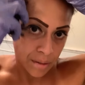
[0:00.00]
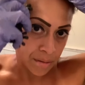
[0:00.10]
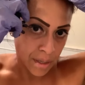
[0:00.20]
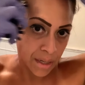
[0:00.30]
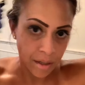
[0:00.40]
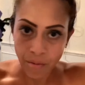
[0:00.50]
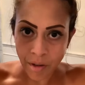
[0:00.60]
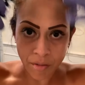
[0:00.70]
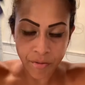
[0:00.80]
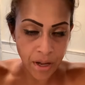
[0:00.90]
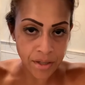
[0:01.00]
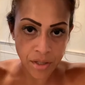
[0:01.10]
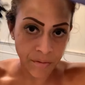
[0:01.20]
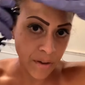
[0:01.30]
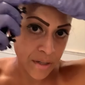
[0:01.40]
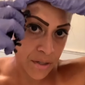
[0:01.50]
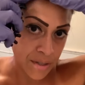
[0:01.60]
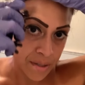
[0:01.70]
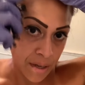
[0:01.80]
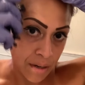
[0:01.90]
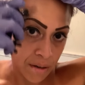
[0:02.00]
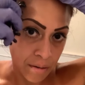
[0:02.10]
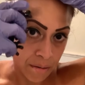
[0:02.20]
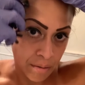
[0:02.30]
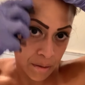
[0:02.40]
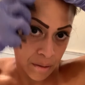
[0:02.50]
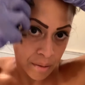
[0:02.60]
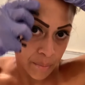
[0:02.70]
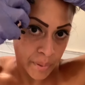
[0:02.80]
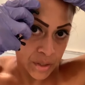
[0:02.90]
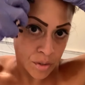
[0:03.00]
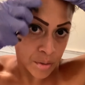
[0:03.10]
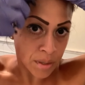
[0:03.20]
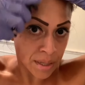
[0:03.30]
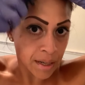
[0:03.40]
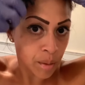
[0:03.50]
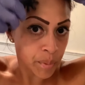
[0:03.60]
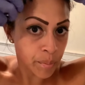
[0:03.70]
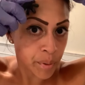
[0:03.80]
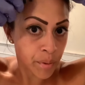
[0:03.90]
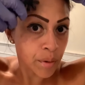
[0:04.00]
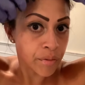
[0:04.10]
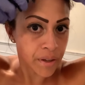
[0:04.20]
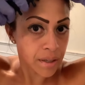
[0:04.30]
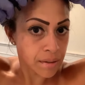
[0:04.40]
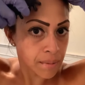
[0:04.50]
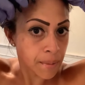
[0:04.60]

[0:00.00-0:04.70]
You can't get rid of fascia. Fascia is there, but you can help improve it